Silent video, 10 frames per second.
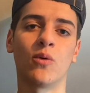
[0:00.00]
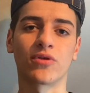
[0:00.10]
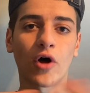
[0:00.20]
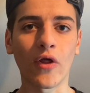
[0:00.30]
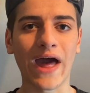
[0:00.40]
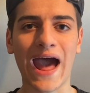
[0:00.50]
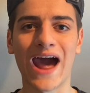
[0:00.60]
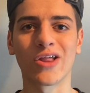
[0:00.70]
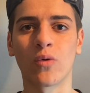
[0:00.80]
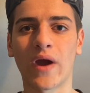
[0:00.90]
And with all that
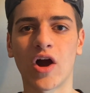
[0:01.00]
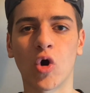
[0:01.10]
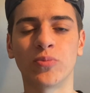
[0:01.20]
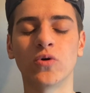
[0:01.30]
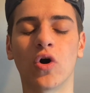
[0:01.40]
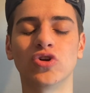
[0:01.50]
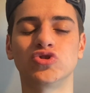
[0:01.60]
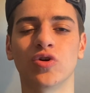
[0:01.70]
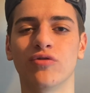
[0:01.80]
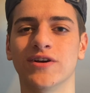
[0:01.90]
out of the way, I hope you all
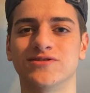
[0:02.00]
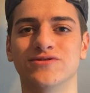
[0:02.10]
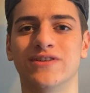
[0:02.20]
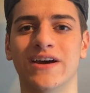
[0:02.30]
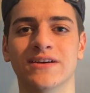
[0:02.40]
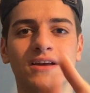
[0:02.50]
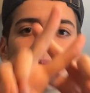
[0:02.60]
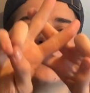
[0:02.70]
enjoy the rest of your day, and